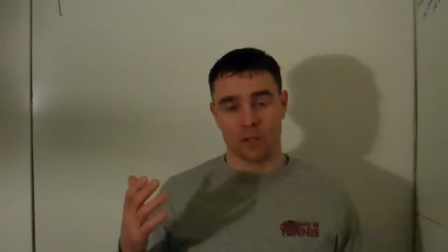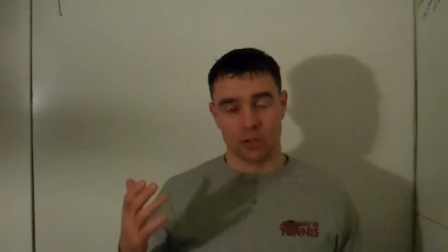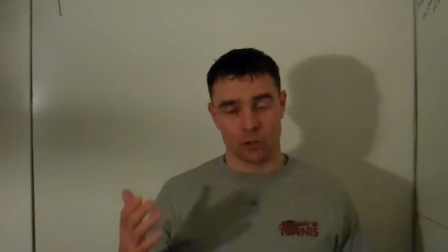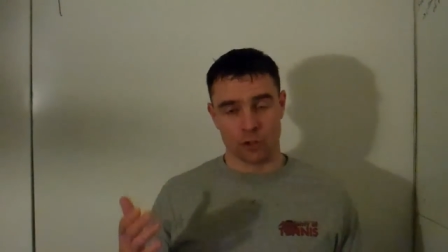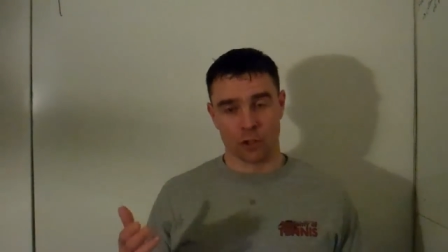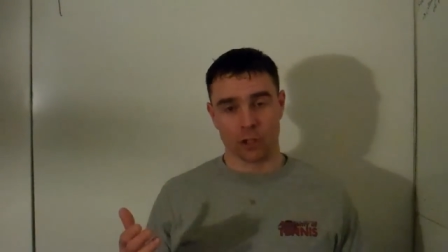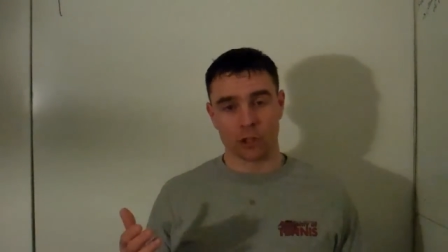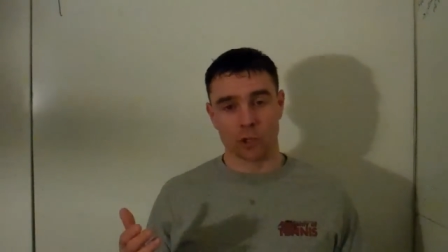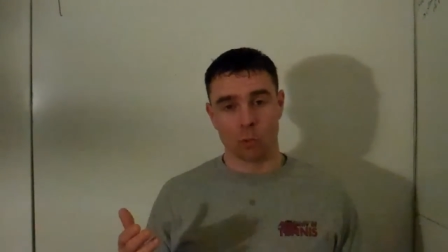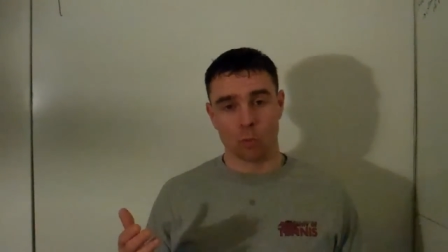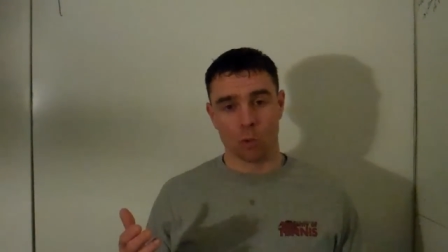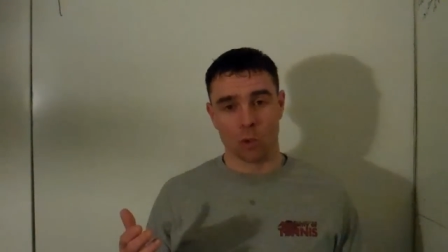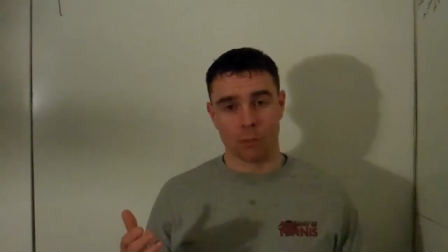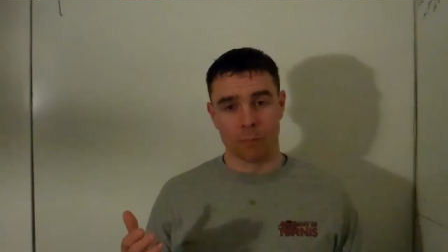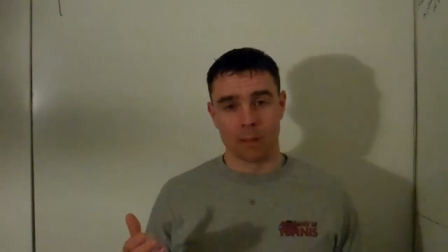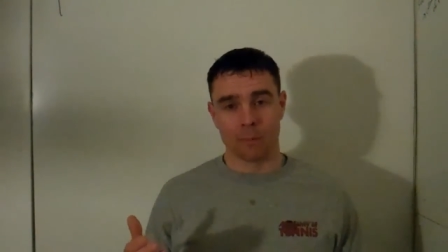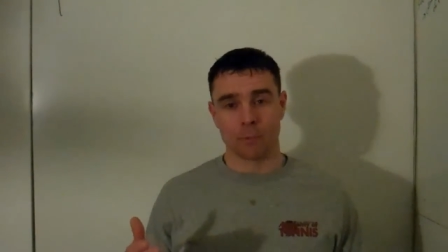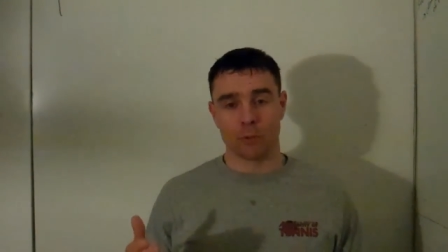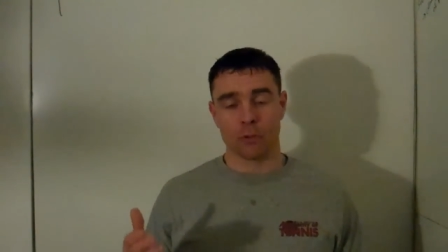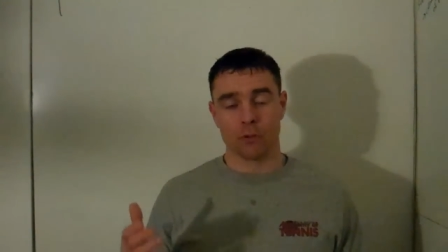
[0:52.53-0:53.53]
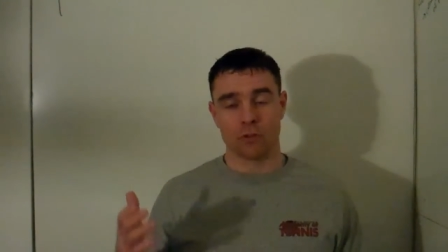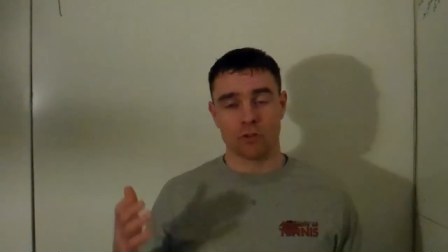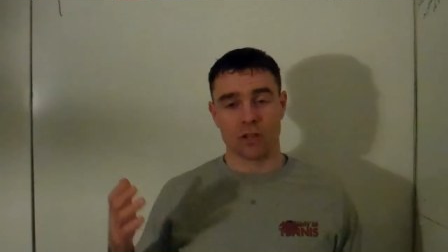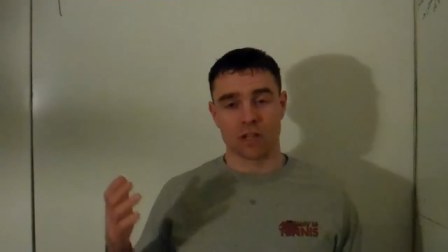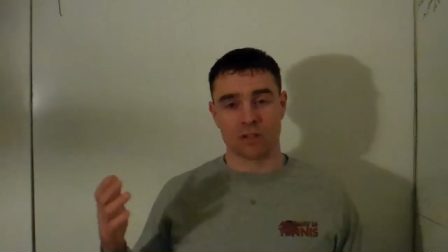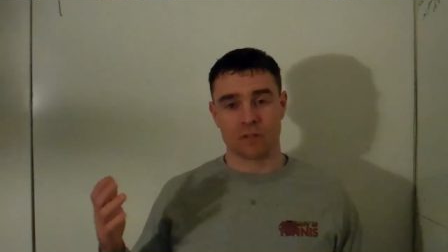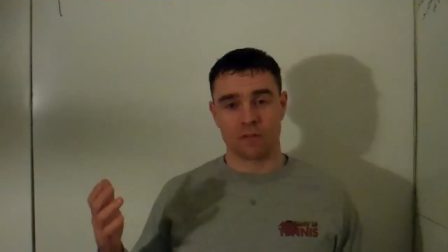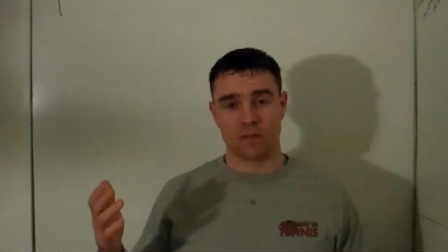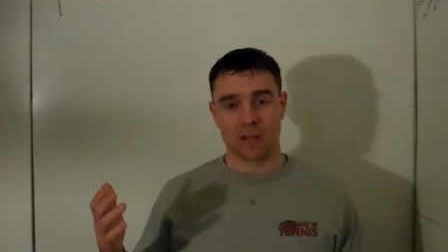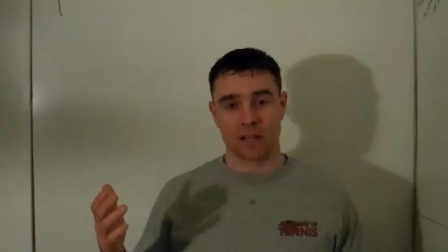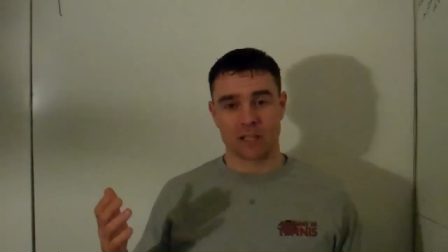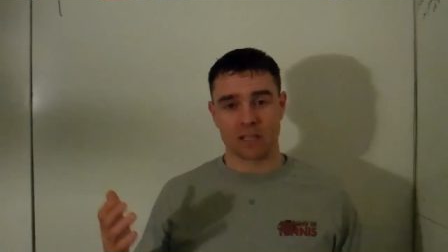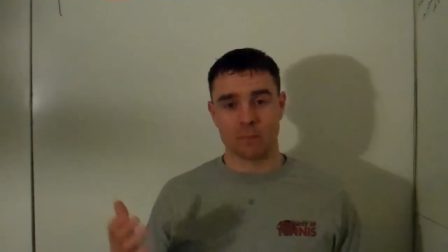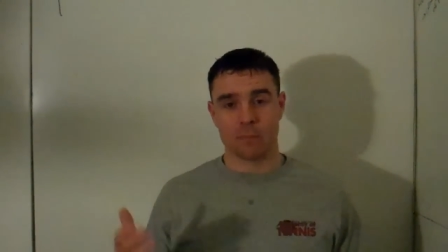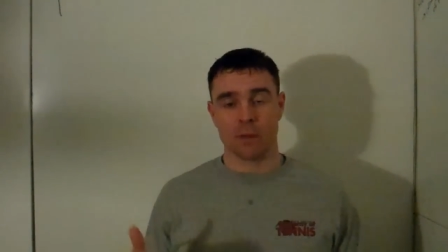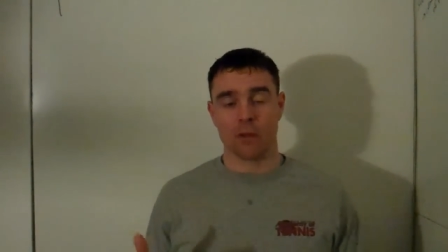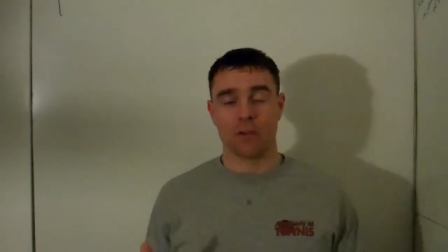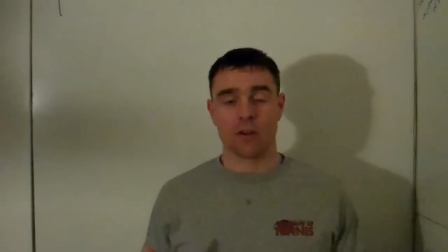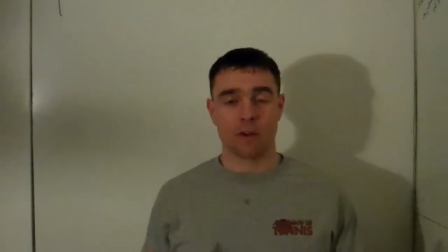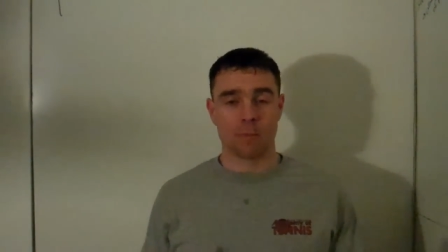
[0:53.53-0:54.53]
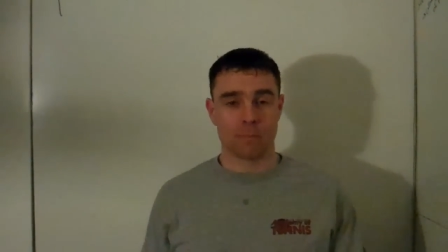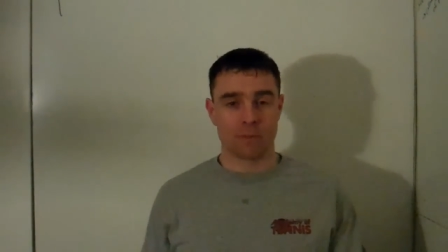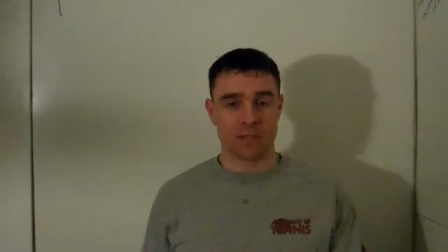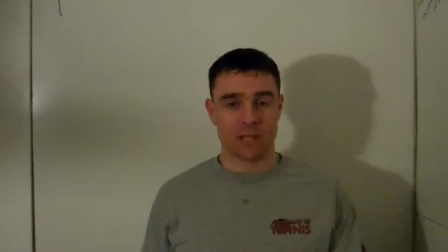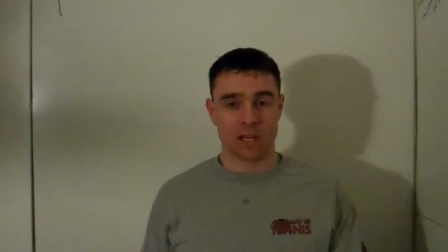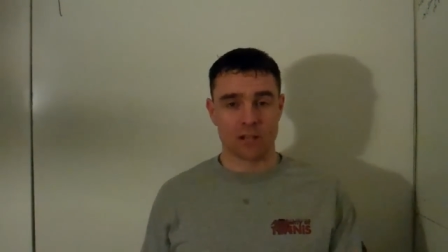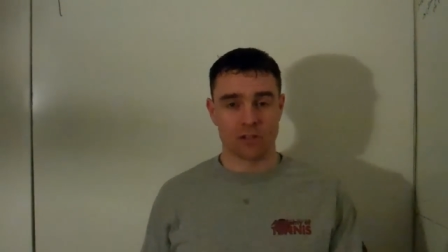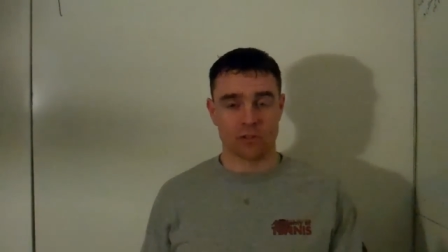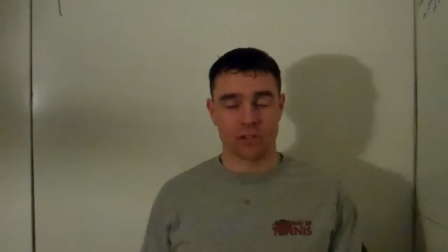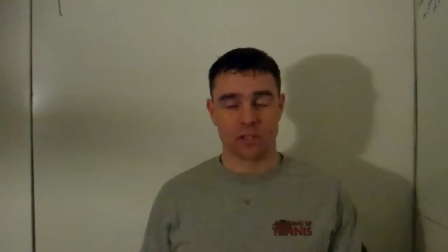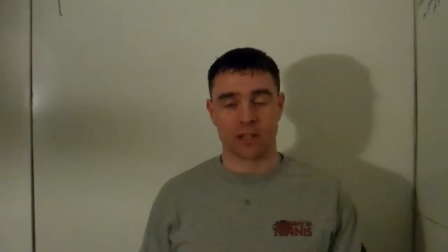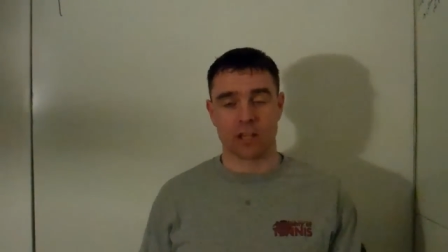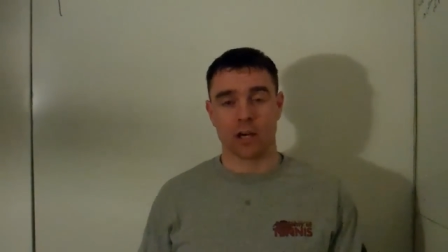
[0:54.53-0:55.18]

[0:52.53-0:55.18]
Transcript: during the warm-up, you'd address flexibility and potentially a